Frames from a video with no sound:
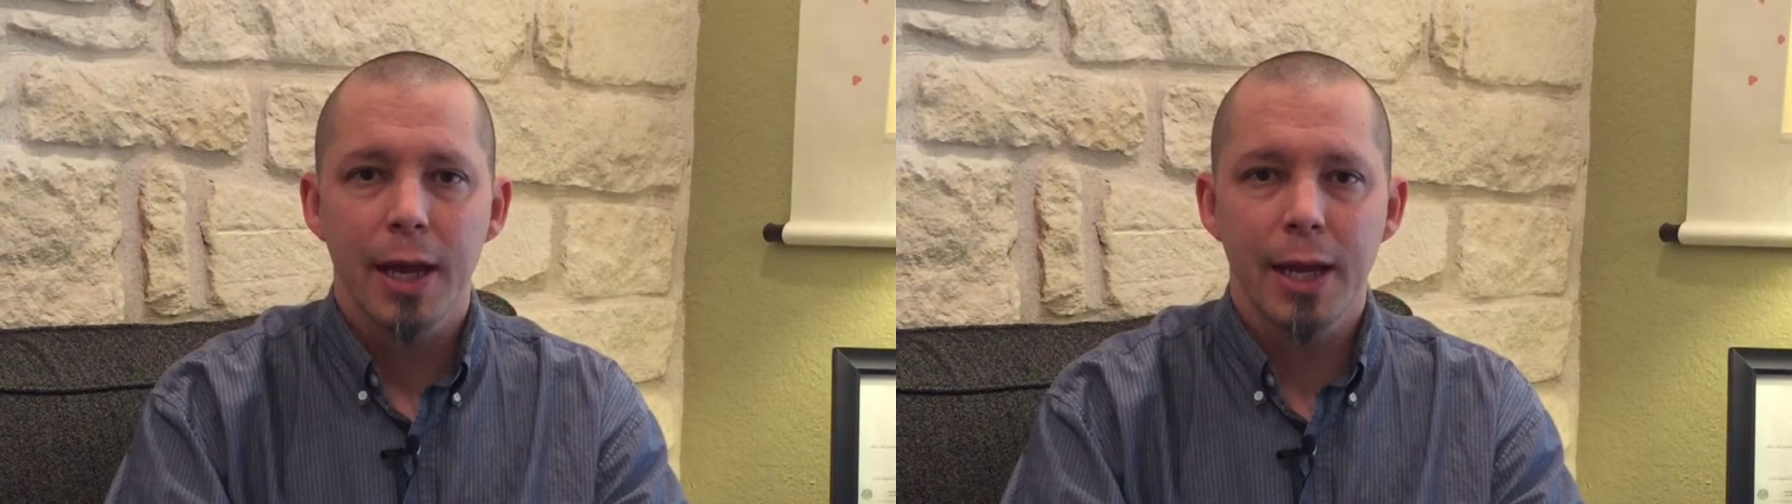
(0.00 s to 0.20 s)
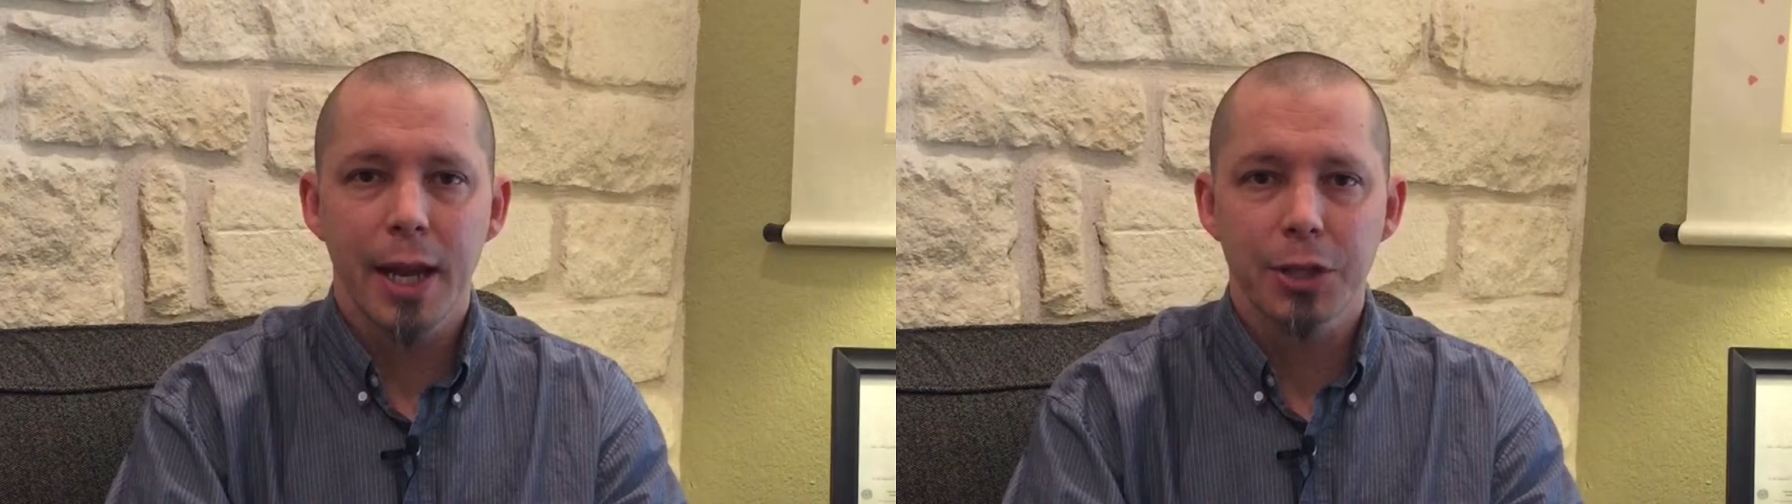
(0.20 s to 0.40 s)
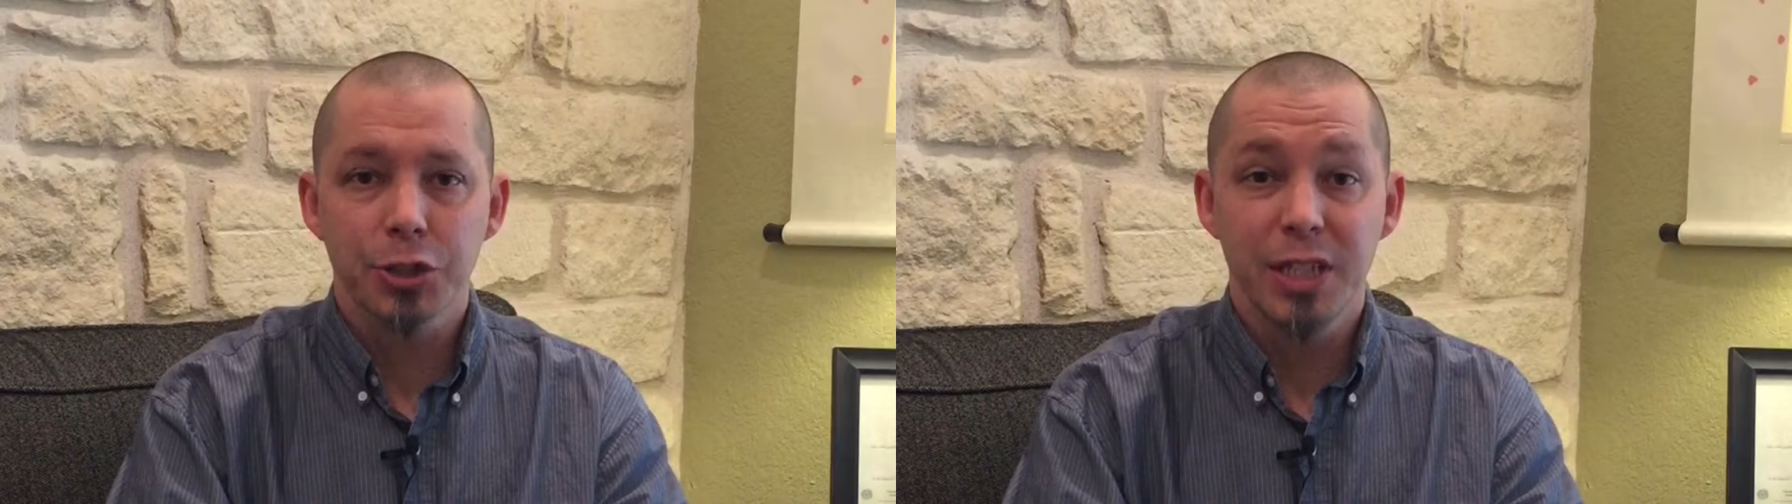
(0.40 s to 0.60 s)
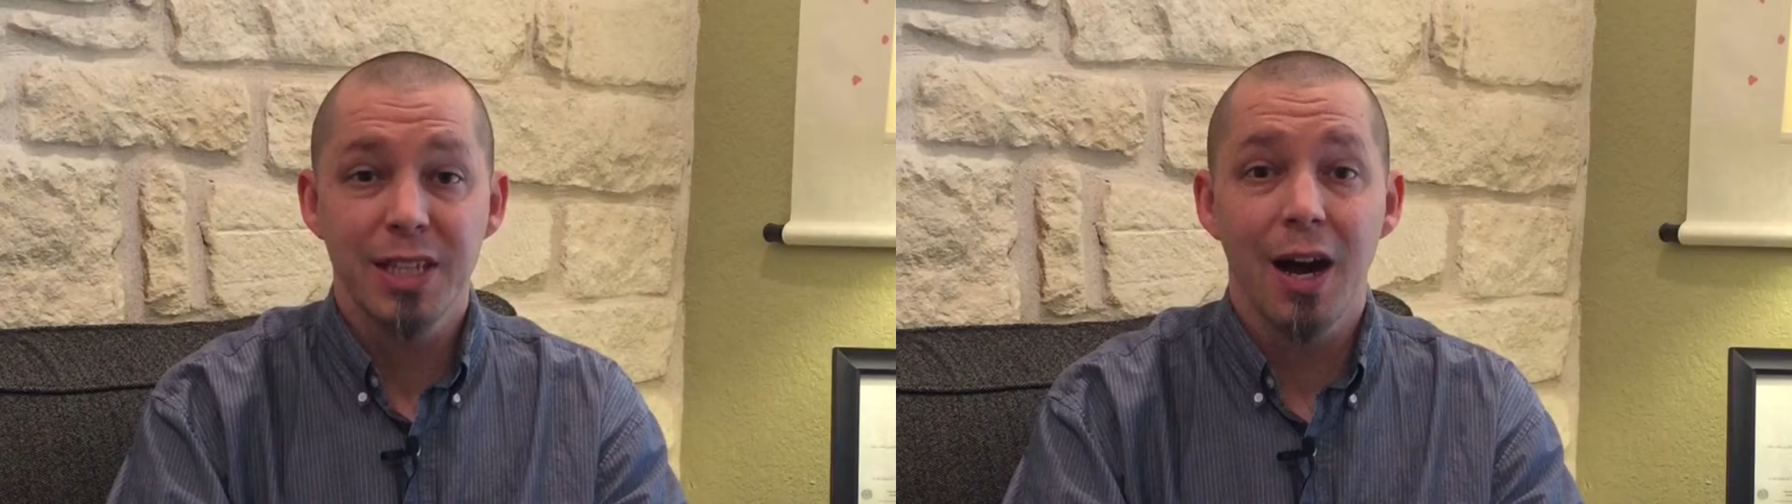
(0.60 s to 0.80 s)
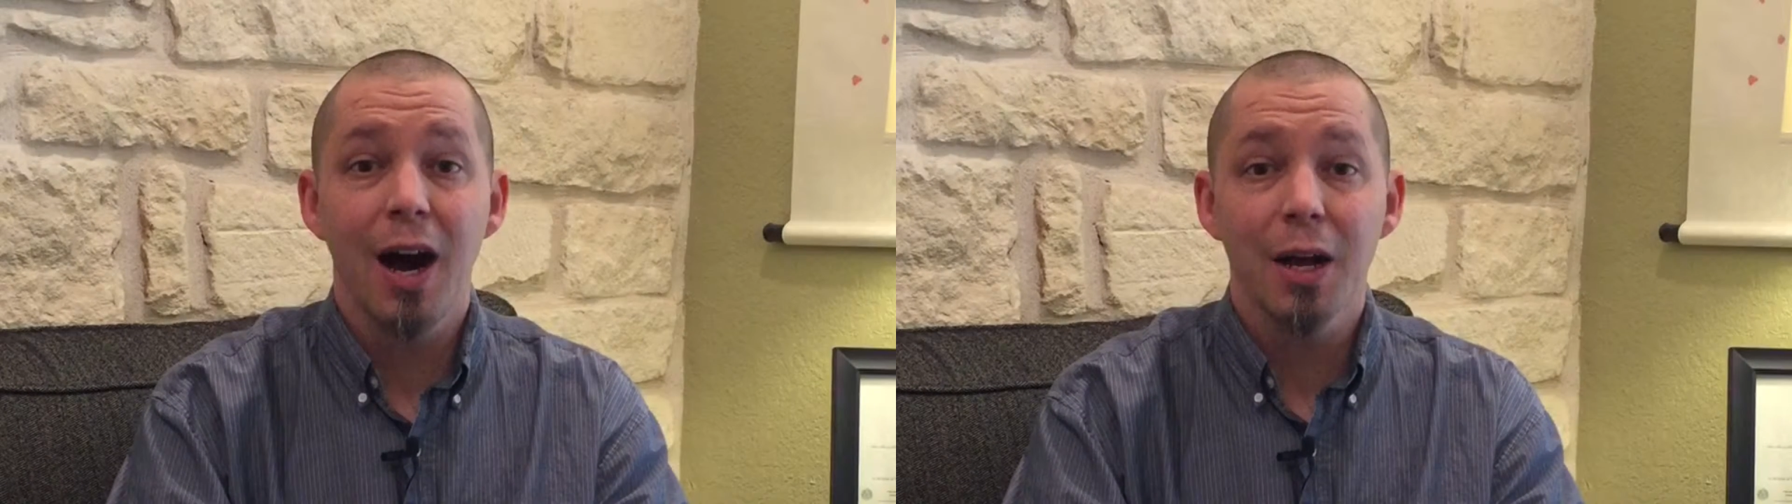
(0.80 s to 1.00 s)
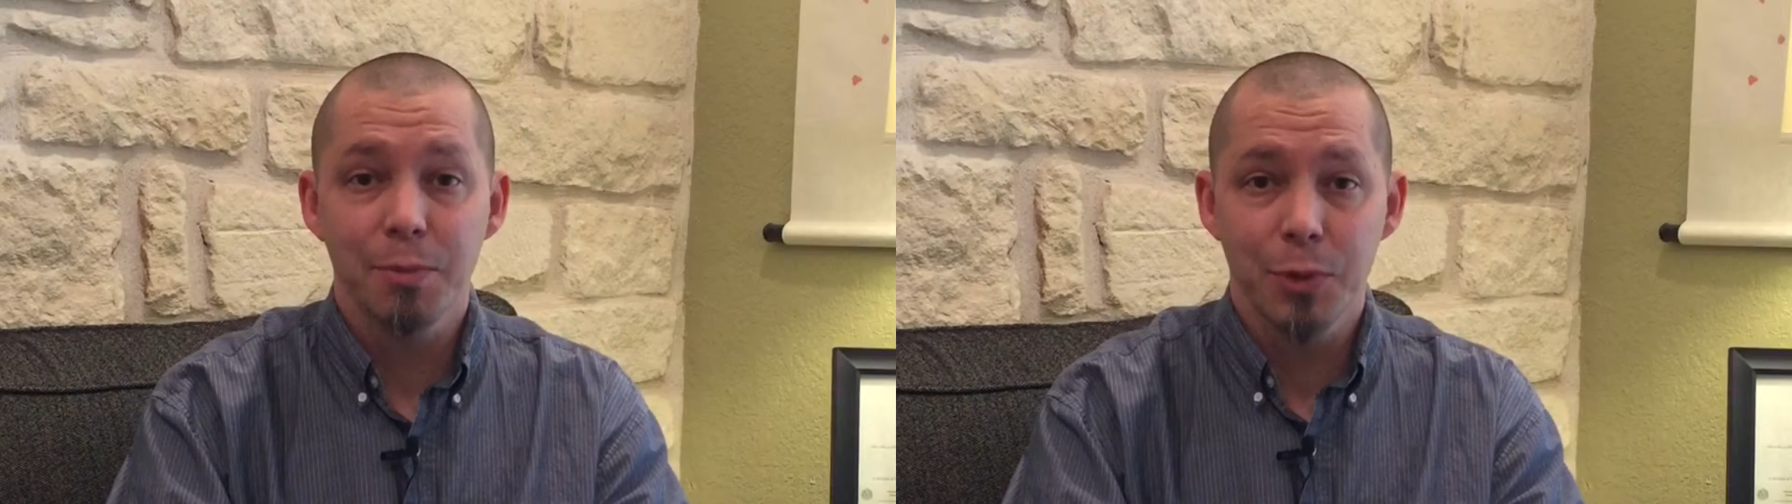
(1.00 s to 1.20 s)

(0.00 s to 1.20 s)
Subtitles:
and actually not